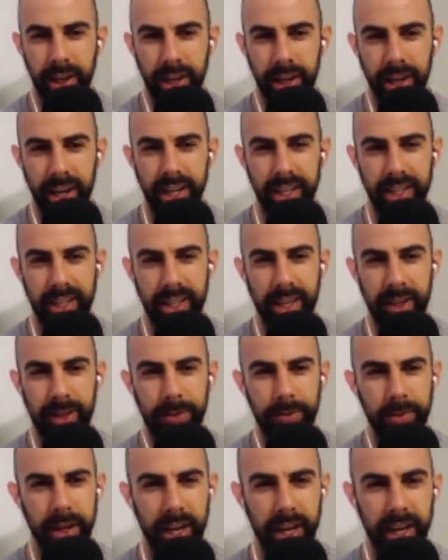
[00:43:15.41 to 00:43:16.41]
it's
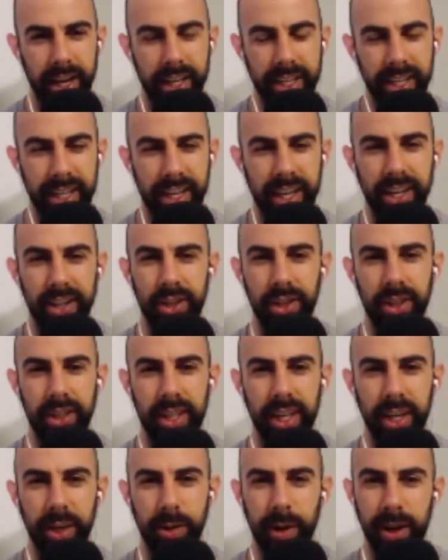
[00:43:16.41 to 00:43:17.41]
an
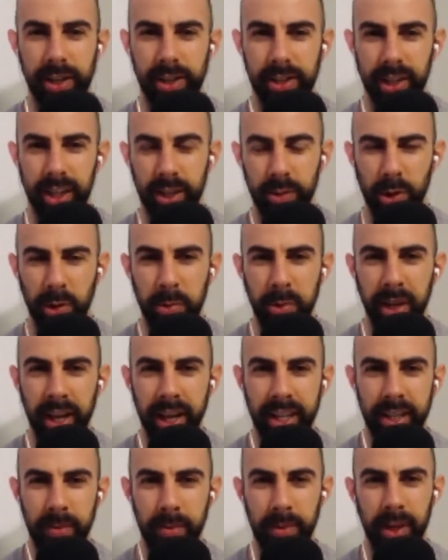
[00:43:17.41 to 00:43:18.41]
interesting question. It's one we
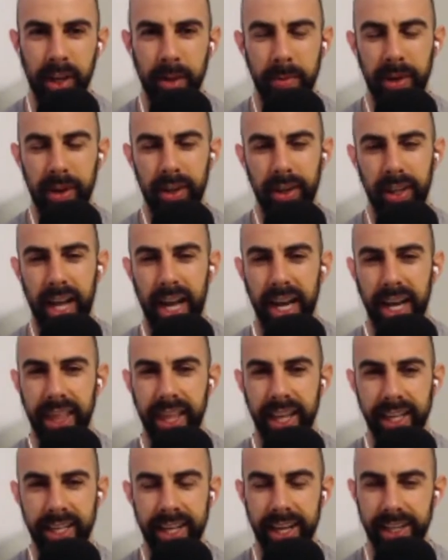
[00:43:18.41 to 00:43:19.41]
like to bring up here a lot, and
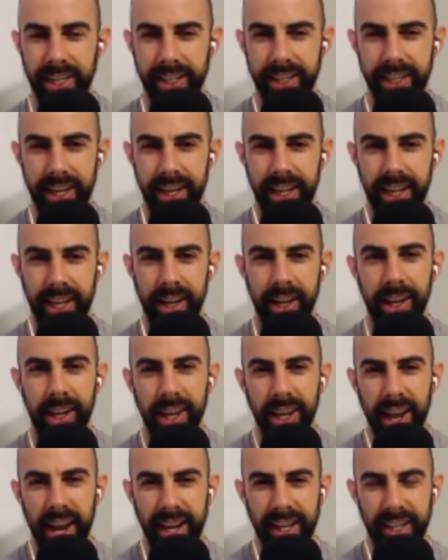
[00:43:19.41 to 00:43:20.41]
that's not to say that
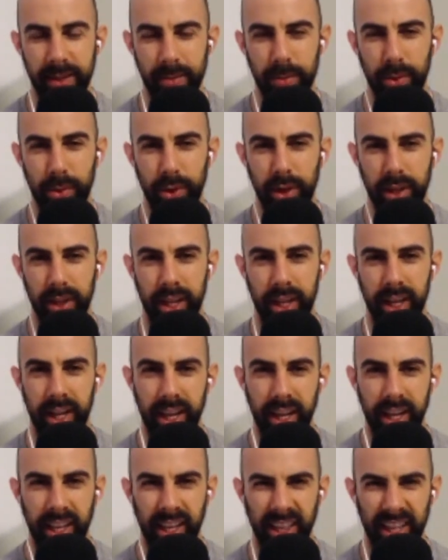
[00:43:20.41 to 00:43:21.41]
I support
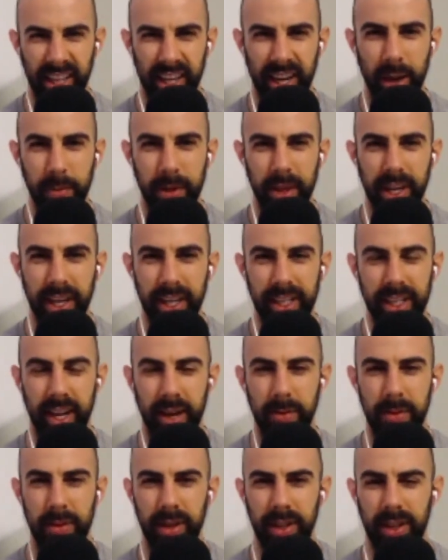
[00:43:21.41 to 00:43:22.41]
the communist
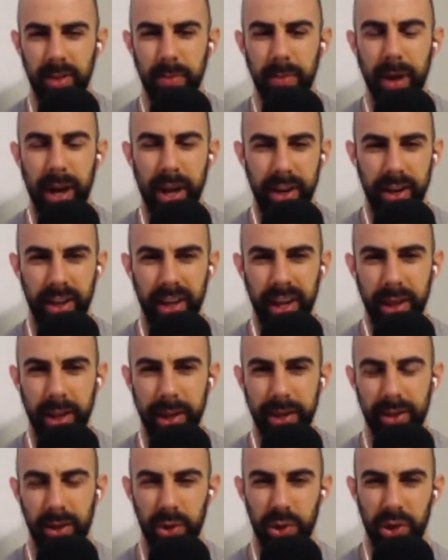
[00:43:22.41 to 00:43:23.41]
type model. I
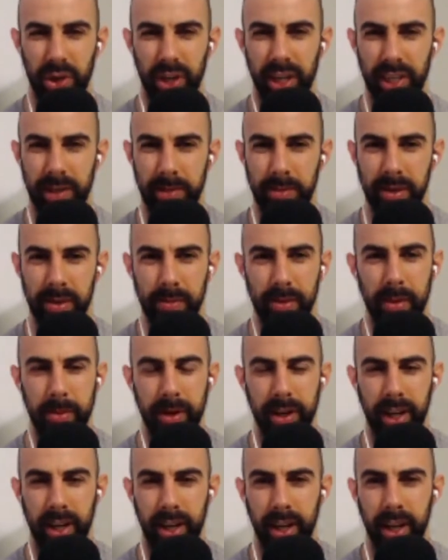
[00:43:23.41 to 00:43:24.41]
think socialism is
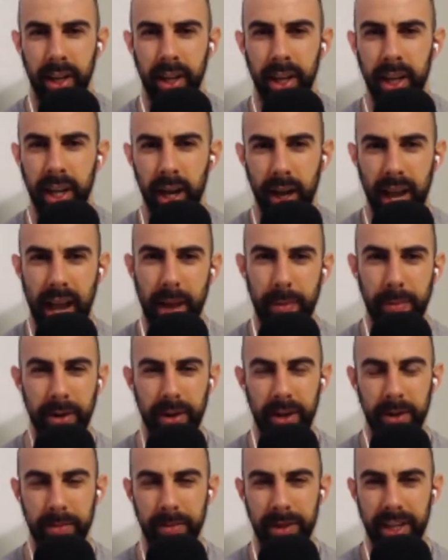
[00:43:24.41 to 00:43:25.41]
probably a
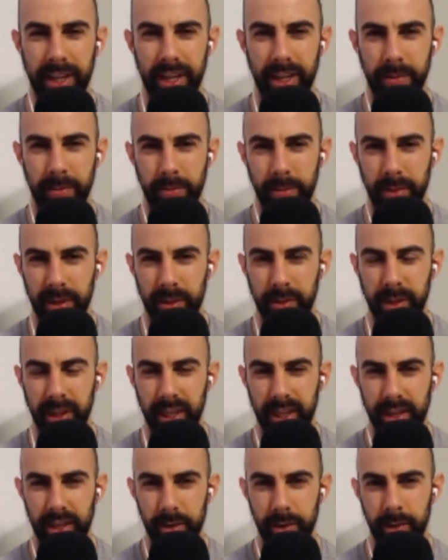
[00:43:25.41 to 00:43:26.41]
happier medium between the
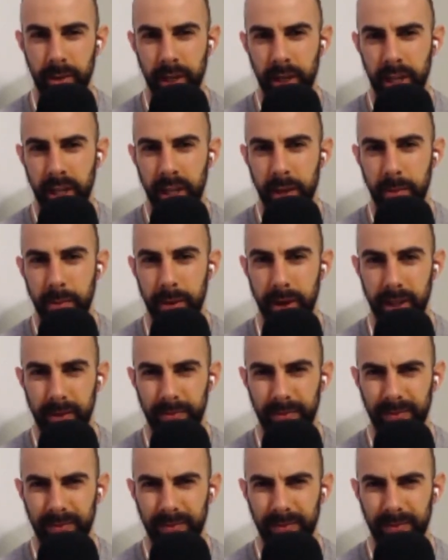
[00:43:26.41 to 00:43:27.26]
two, but